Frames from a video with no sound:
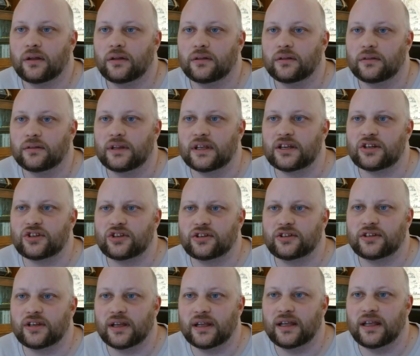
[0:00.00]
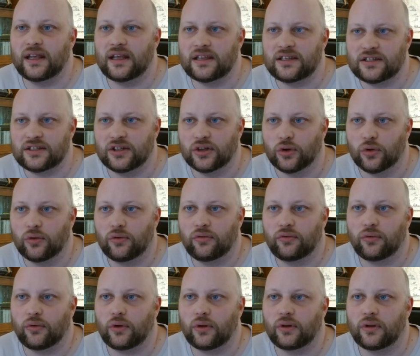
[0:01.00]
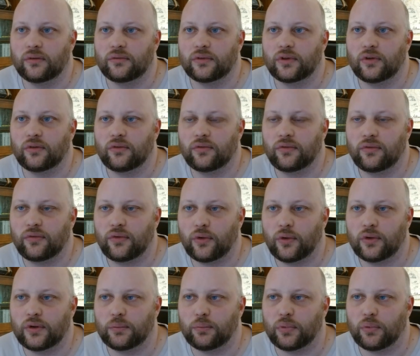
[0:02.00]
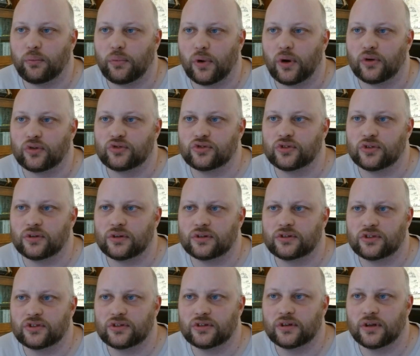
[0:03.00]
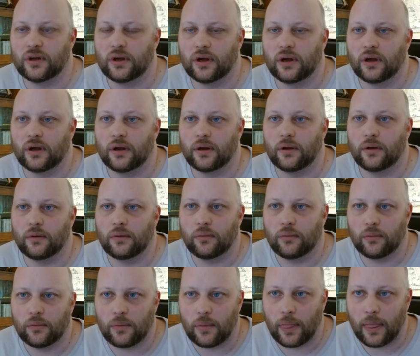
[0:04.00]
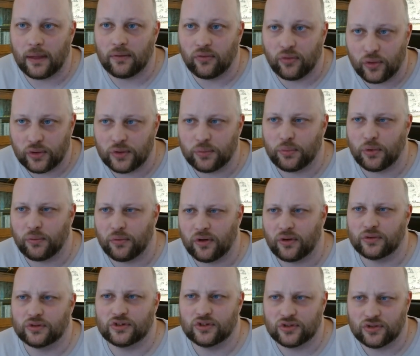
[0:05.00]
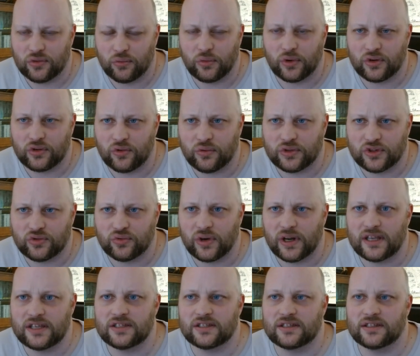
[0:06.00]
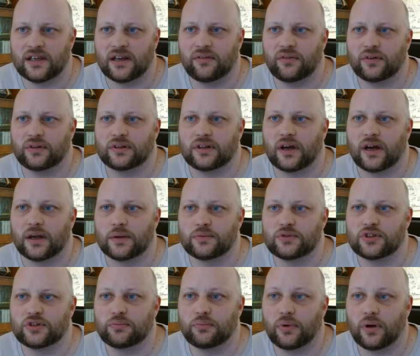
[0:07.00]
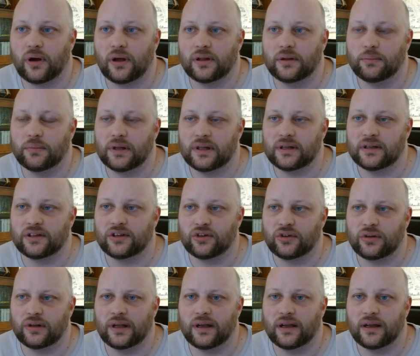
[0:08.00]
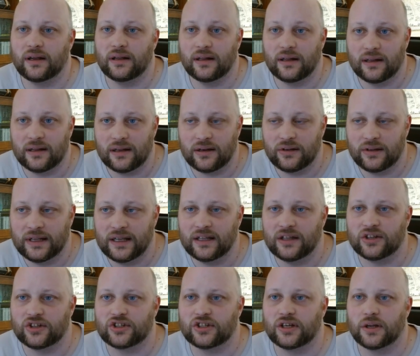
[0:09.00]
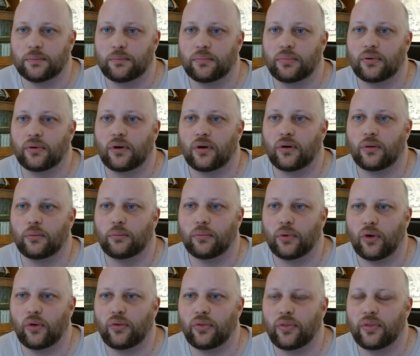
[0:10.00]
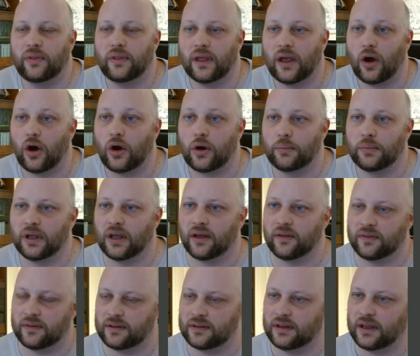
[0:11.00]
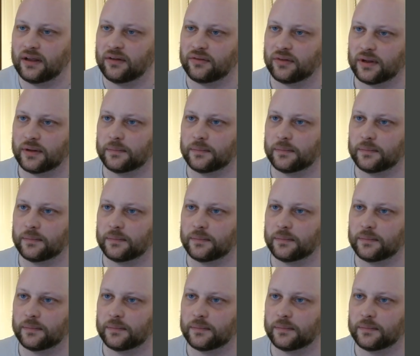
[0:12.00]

This issue followed further proposals, and further proposals was raised several times by the military leadership of both the army and the navy.